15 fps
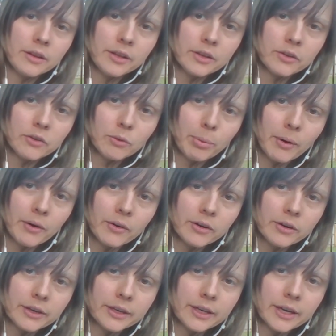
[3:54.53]
this
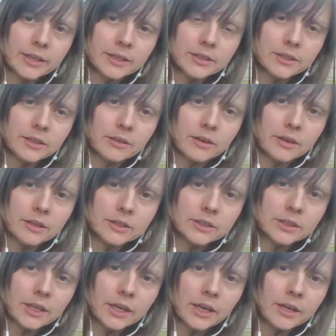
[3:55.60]
part against the dog's
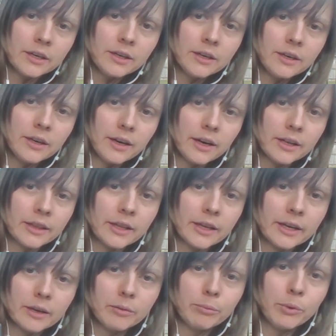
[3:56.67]
skin and
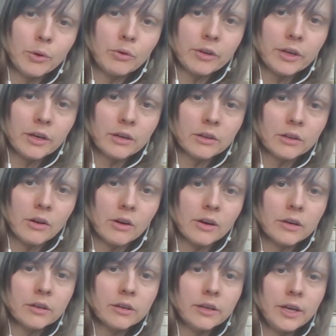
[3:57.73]
move it
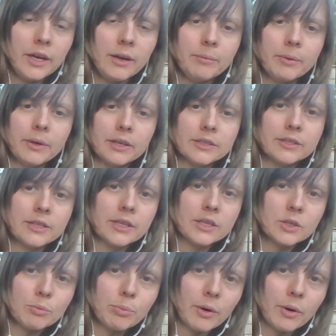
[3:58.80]
along, because this